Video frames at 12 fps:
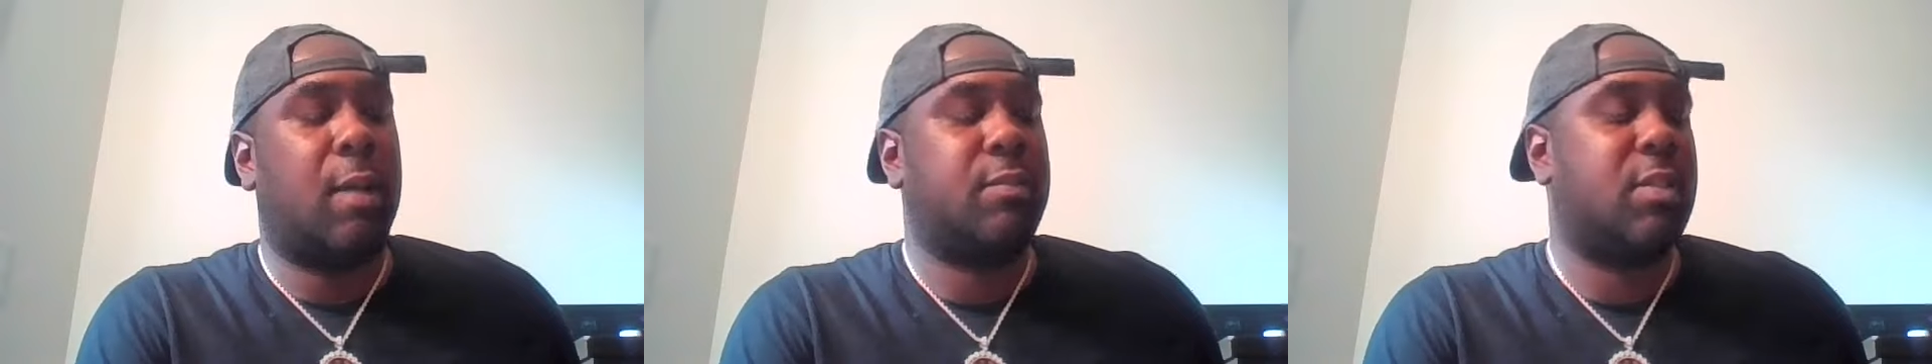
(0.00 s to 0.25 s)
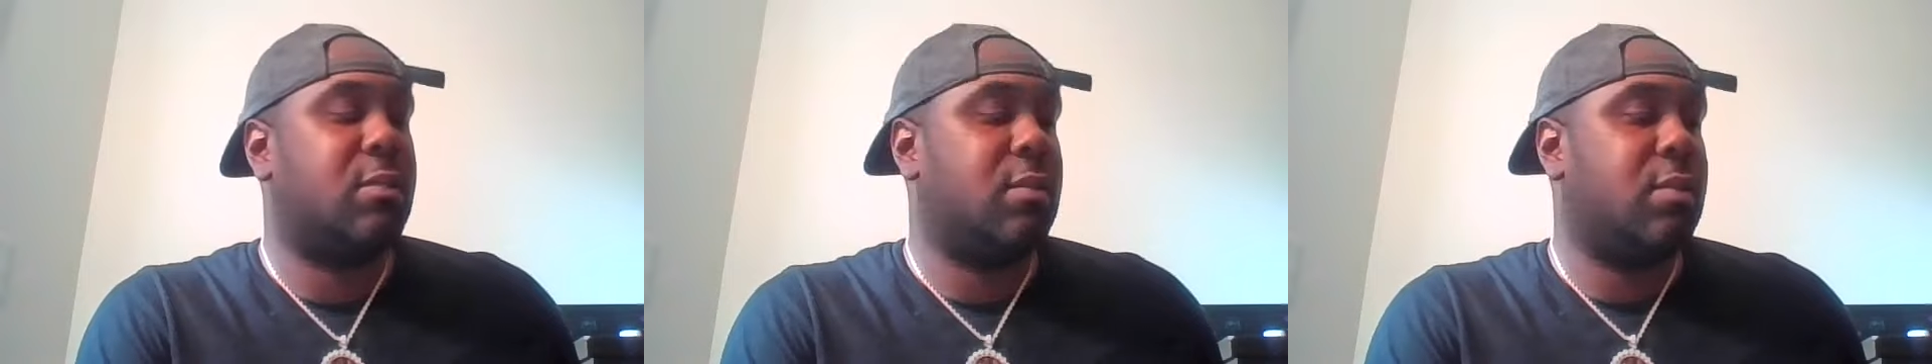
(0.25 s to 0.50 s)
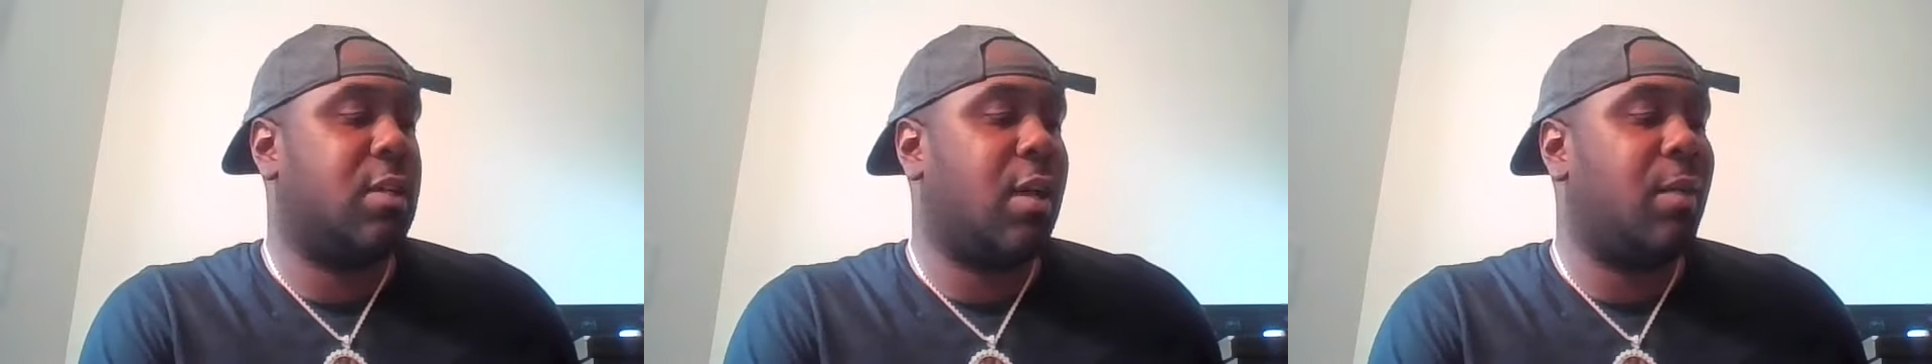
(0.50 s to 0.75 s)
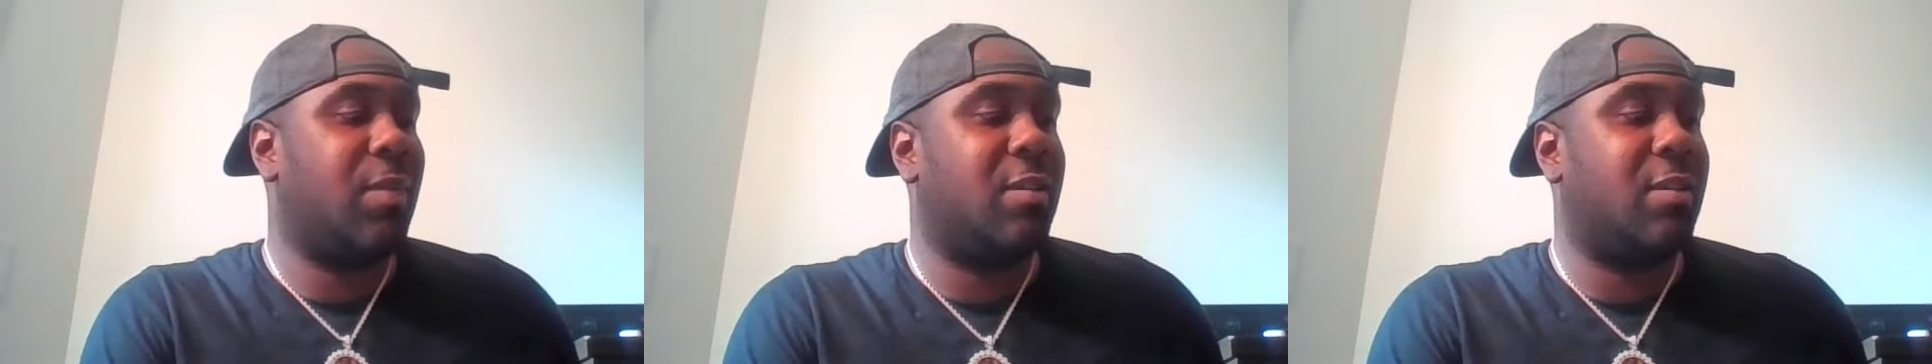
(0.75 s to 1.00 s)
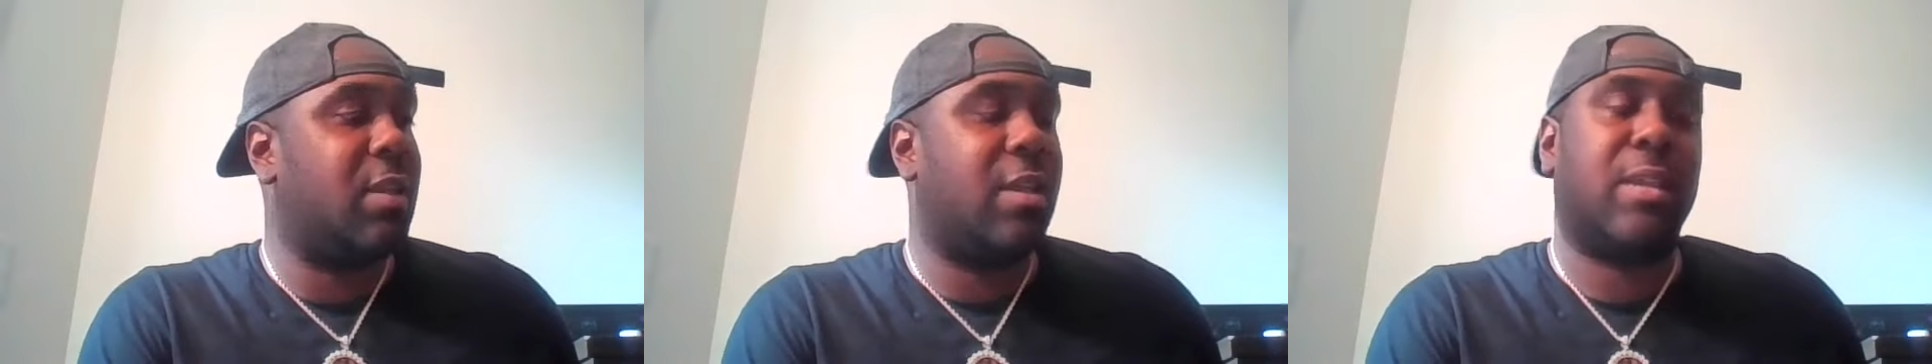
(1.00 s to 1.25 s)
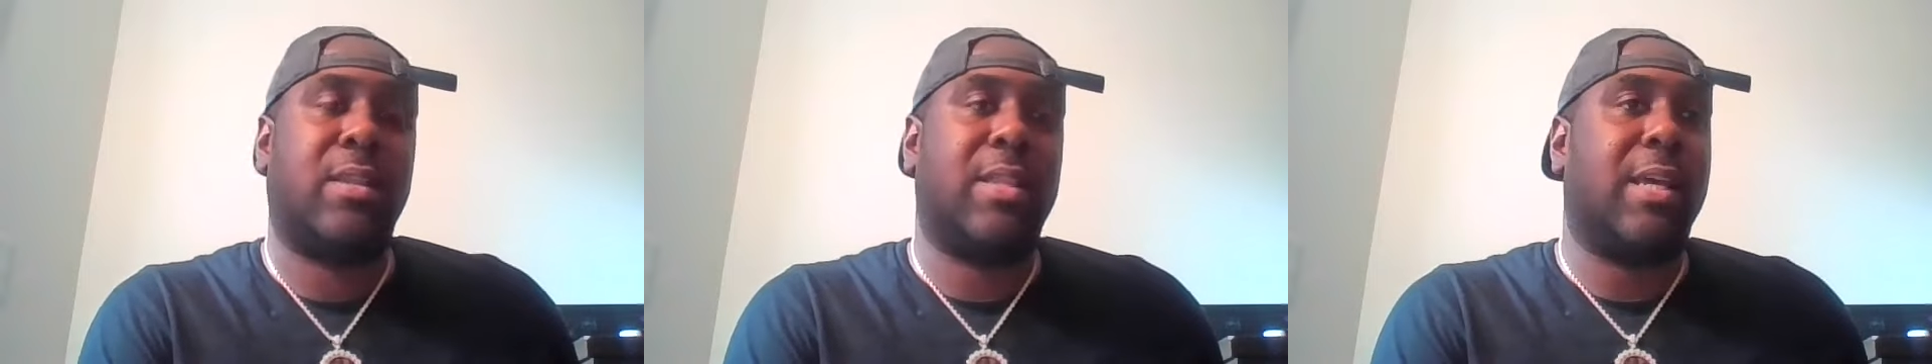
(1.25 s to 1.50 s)
I'm still not. I
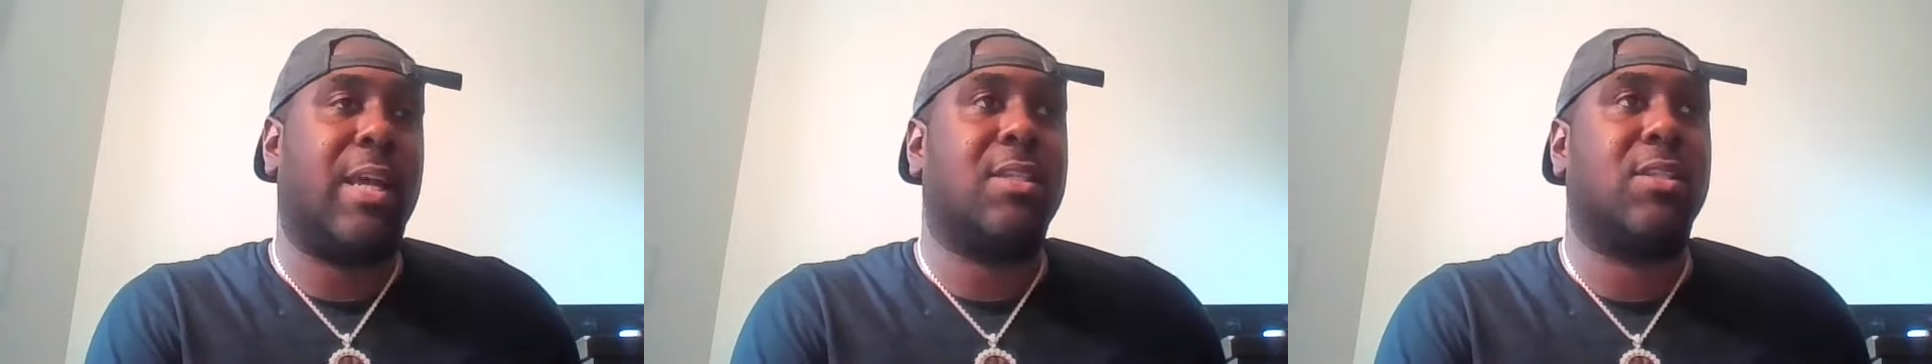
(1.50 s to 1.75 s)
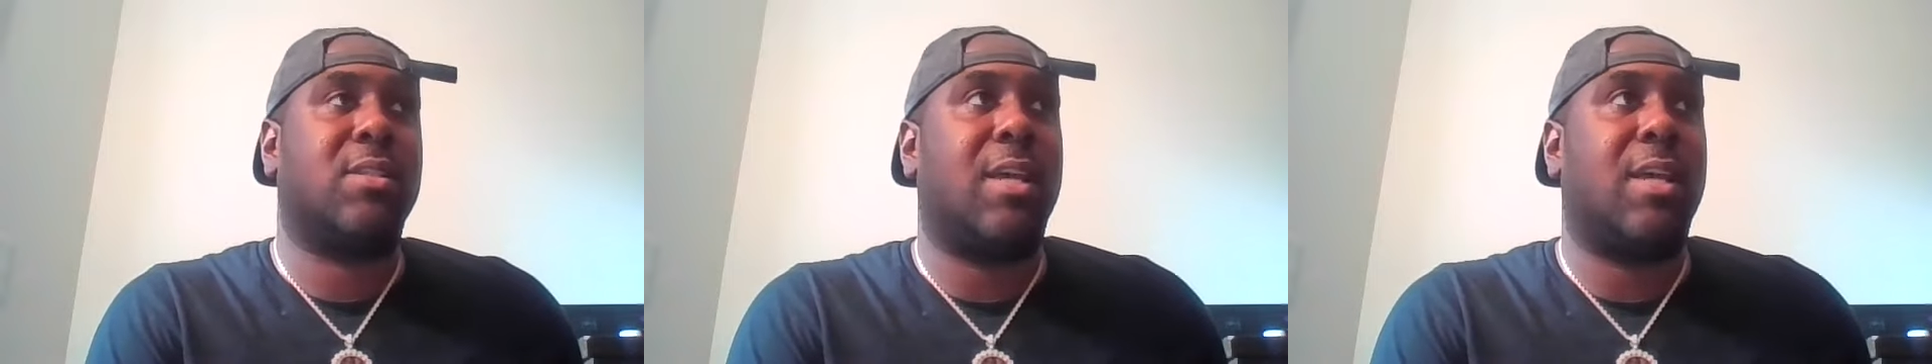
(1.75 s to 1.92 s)
mean, like I